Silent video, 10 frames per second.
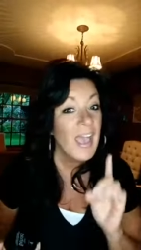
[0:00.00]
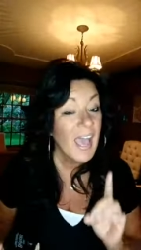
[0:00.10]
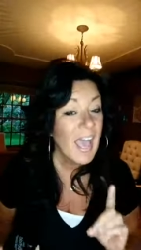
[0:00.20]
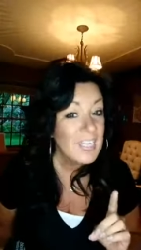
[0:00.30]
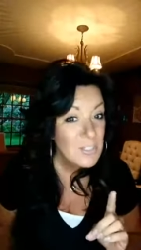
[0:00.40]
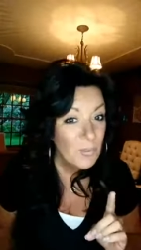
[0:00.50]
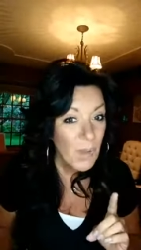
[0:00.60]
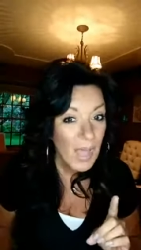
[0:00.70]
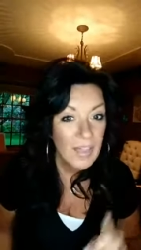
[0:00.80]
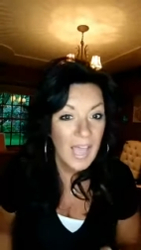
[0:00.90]
as
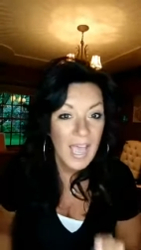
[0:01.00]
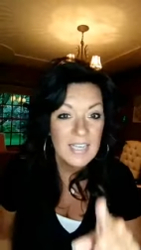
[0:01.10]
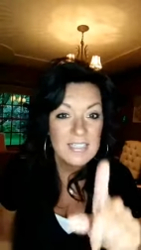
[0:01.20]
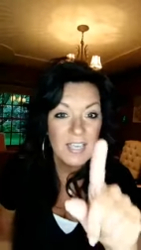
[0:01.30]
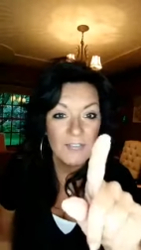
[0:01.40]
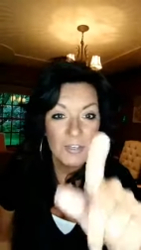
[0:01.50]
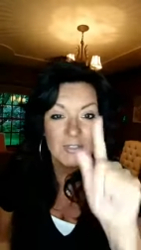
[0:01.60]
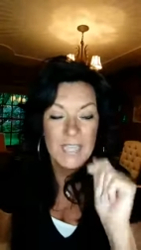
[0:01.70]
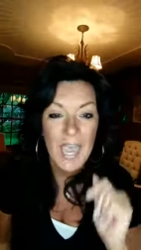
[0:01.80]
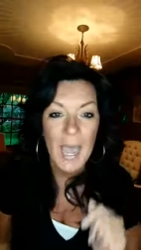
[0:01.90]
well as if you
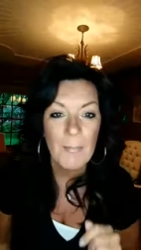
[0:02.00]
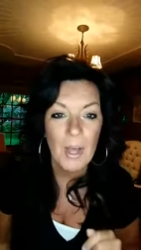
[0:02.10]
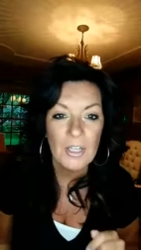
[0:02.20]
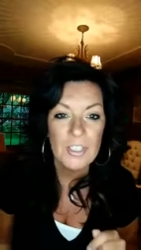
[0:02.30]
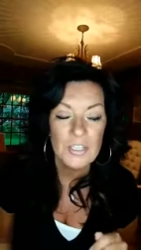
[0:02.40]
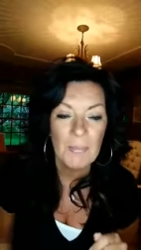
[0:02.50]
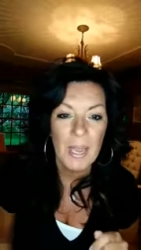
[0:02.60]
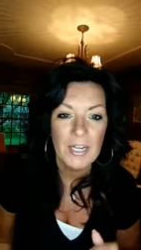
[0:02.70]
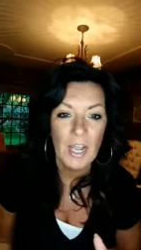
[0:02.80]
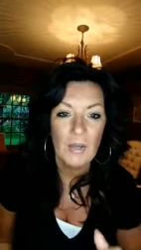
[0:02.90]
tap onto my
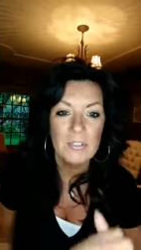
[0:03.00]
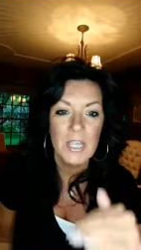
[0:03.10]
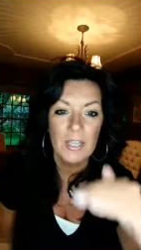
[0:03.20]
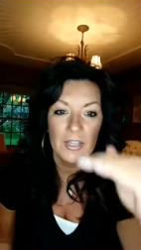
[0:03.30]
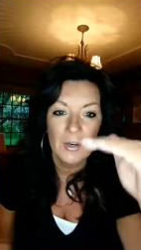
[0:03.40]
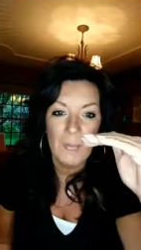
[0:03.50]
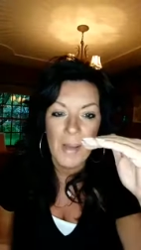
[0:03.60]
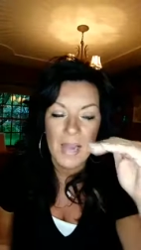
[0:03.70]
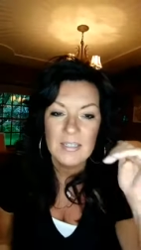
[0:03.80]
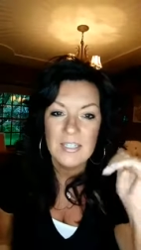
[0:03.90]
nose, a little
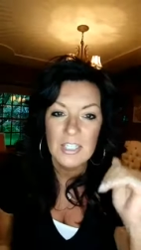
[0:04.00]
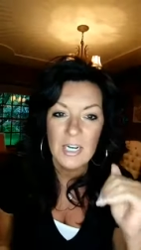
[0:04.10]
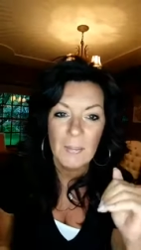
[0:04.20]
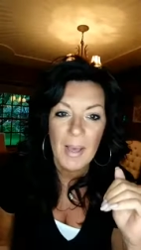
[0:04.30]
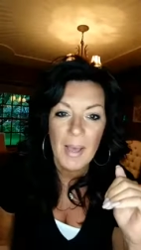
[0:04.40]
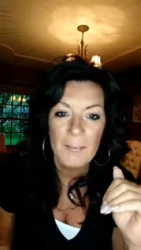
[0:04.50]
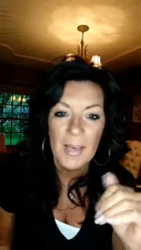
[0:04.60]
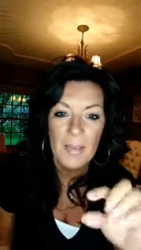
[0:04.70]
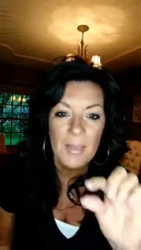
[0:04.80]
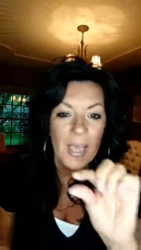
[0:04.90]
box is going to pop
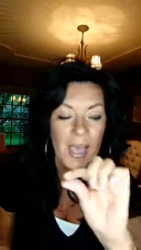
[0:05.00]
up.